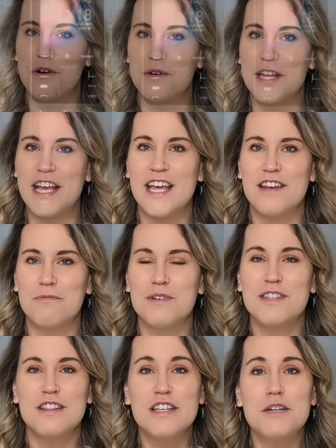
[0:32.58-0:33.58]
phone and
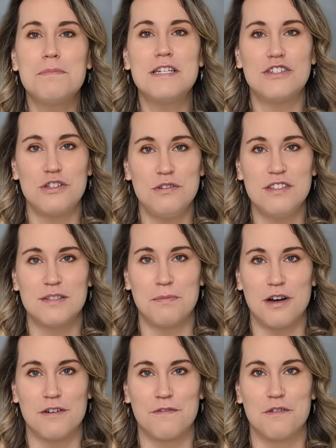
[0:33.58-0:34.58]
was a little bit too
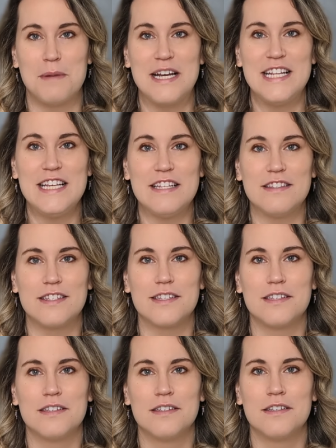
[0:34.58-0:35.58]
smart for my
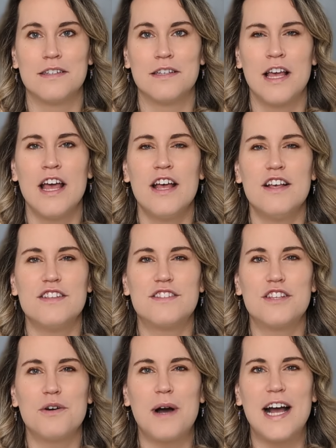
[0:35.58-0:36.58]
needs.
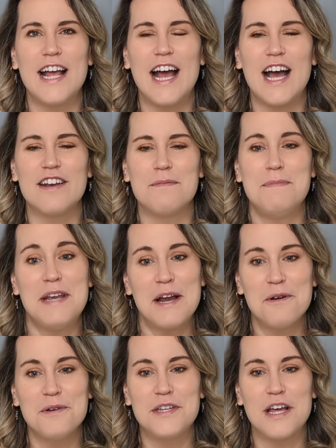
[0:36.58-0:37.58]
So I had
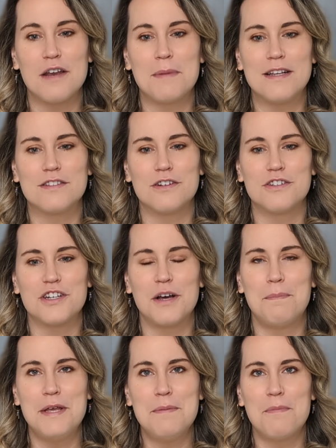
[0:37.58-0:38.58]
narrowed down my search
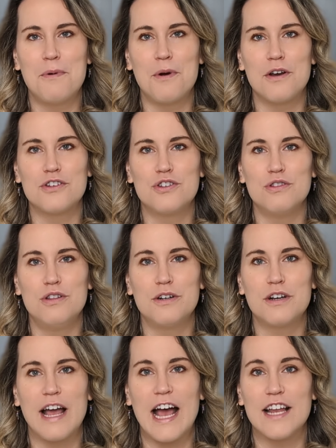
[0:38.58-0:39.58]
a bit more to
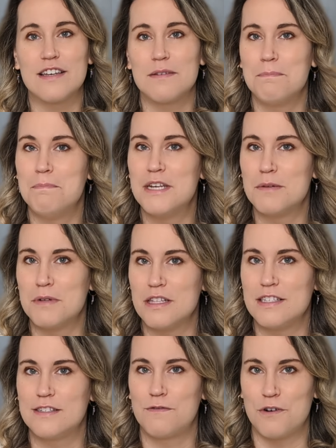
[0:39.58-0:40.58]
look at
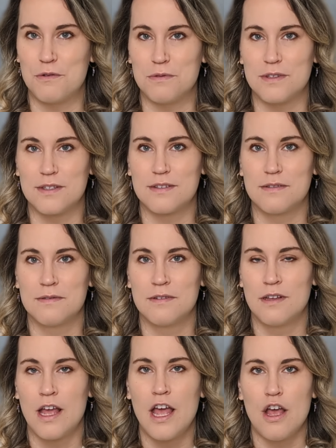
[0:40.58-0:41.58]
minimalist phones.
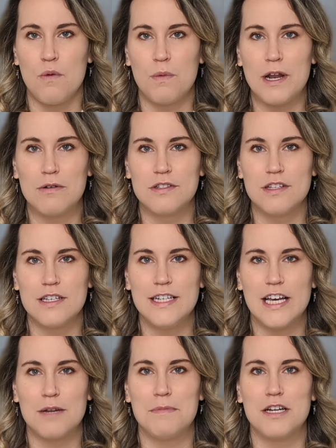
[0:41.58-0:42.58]
When I was
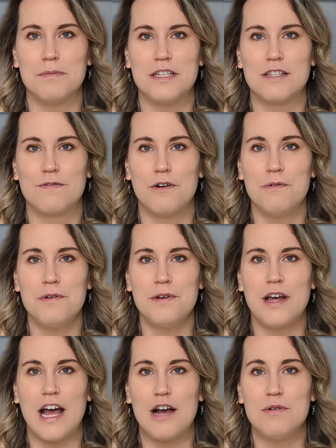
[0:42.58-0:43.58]
looking at a minimalist phone,
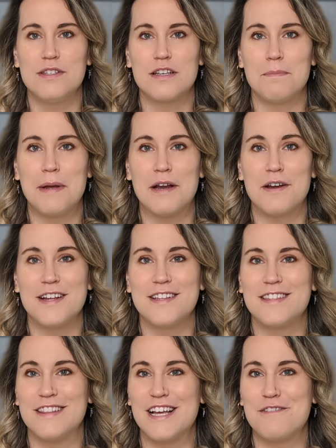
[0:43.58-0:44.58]
I was comparing
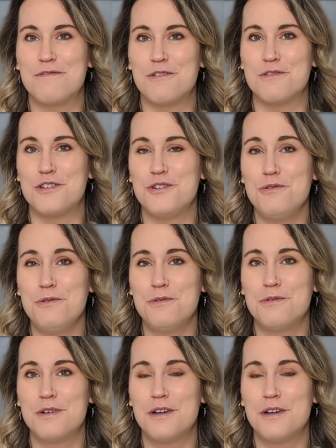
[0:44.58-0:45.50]
the Light Phone 2